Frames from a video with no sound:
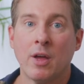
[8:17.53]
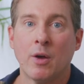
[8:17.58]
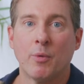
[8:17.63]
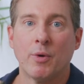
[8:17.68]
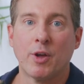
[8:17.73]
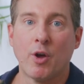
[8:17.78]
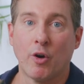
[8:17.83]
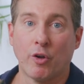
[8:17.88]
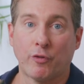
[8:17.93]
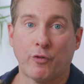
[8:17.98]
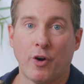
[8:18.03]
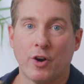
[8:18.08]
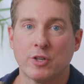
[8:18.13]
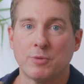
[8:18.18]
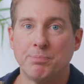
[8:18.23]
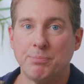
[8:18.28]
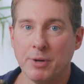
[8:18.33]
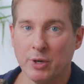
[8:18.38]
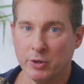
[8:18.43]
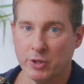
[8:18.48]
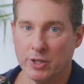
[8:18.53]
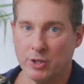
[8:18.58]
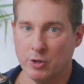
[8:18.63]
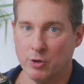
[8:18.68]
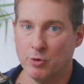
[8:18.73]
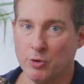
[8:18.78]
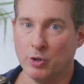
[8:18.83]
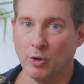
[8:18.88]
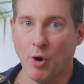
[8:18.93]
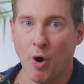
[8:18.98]
We go as far as building
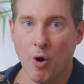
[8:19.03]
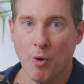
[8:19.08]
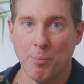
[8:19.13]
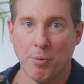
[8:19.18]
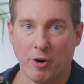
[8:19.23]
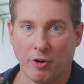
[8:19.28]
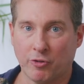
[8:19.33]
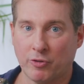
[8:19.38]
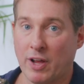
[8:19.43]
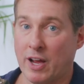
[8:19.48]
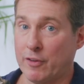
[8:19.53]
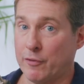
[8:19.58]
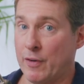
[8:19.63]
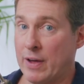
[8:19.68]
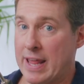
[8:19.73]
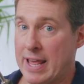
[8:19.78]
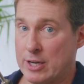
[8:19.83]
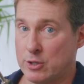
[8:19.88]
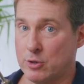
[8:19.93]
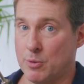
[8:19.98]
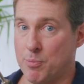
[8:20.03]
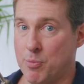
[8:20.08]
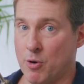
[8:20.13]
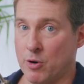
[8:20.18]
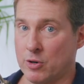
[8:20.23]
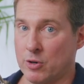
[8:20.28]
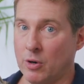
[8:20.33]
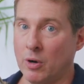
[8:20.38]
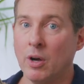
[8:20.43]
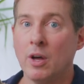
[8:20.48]
you your own personalized financial
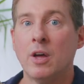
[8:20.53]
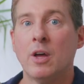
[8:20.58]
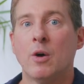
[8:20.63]
portal.